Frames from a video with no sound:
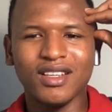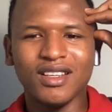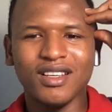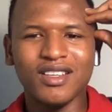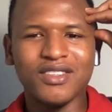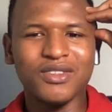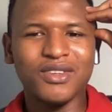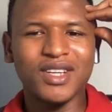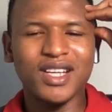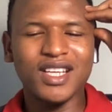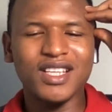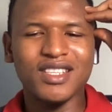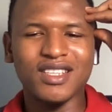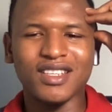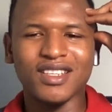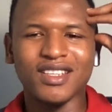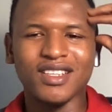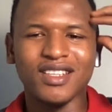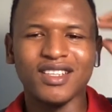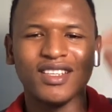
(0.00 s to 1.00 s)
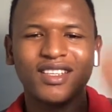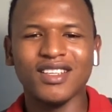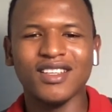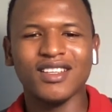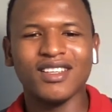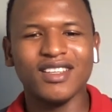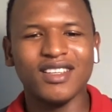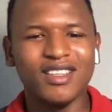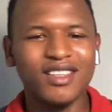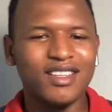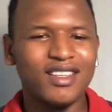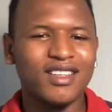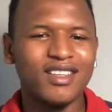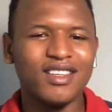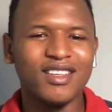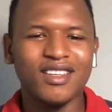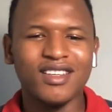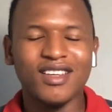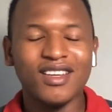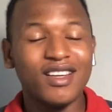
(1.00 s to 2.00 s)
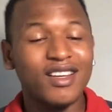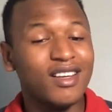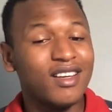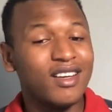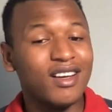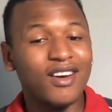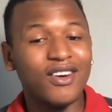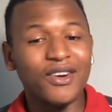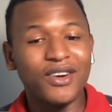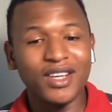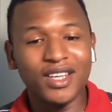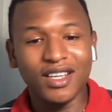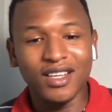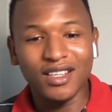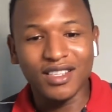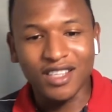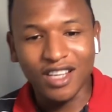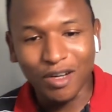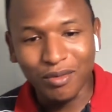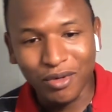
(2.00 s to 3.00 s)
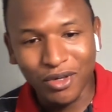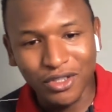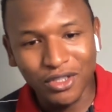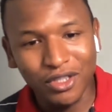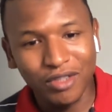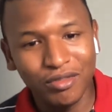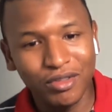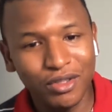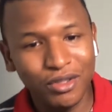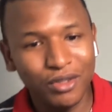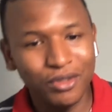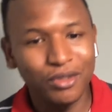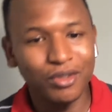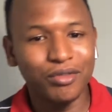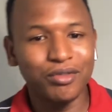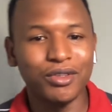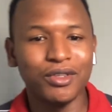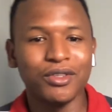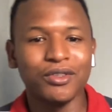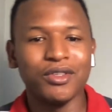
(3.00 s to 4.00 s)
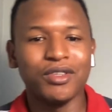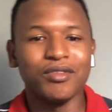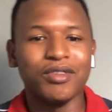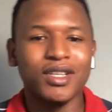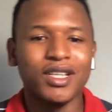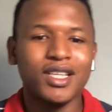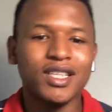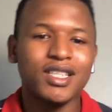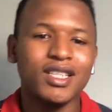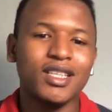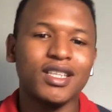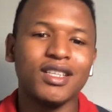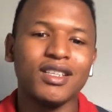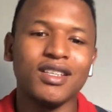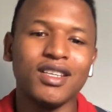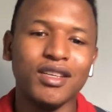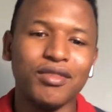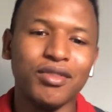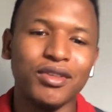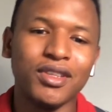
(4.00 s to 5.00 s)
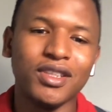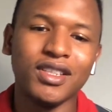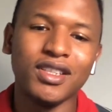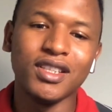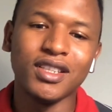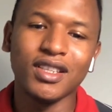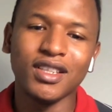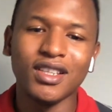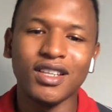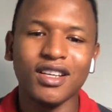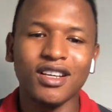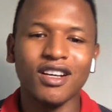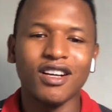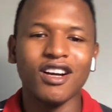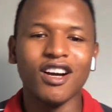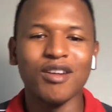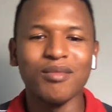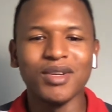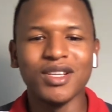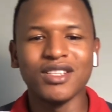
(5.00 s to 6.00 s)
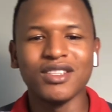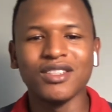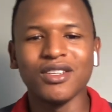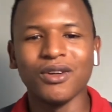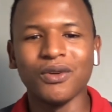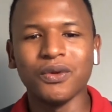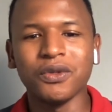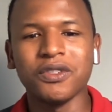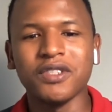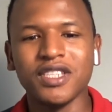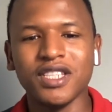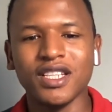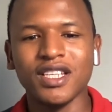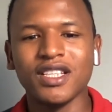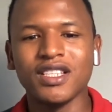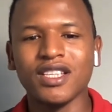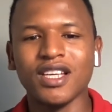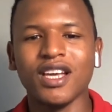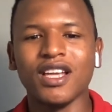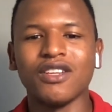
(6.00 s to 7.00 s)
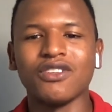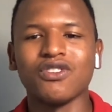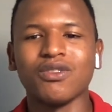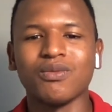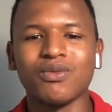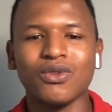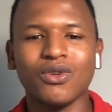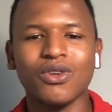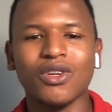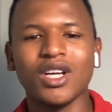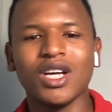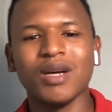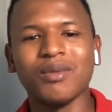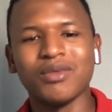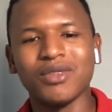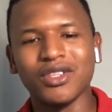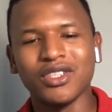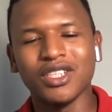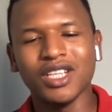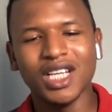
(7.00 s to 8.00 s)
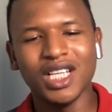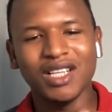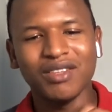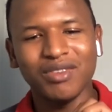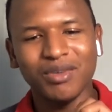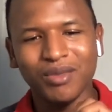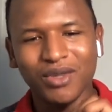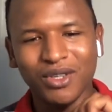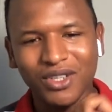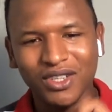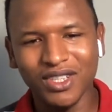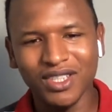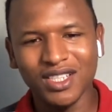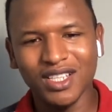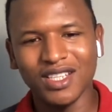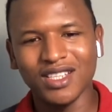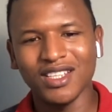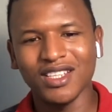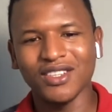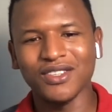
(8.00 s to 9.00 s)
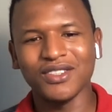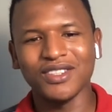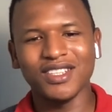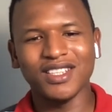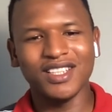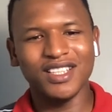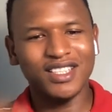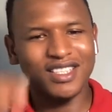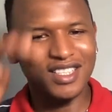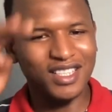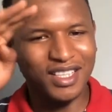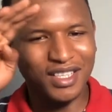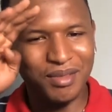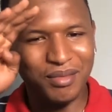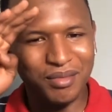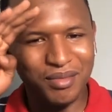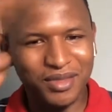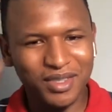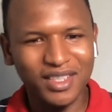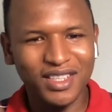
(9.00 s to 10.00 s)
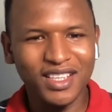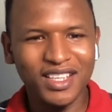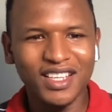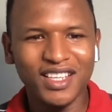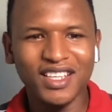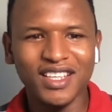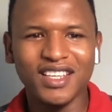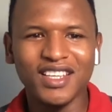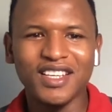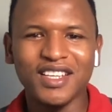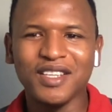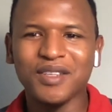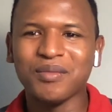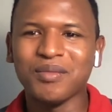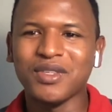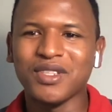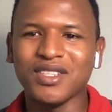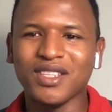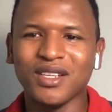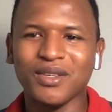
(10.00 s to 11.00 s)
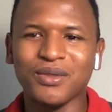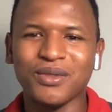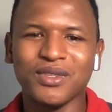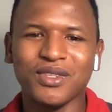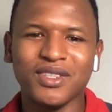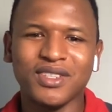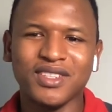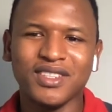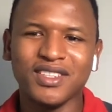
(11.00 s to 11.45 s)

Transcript: It's crazy. Alright guys, I hope you enjoyed the video. Don't forget to leave a like if you did. Comment on what you see next and subscribe to the channel for more content, and until next time, peace out.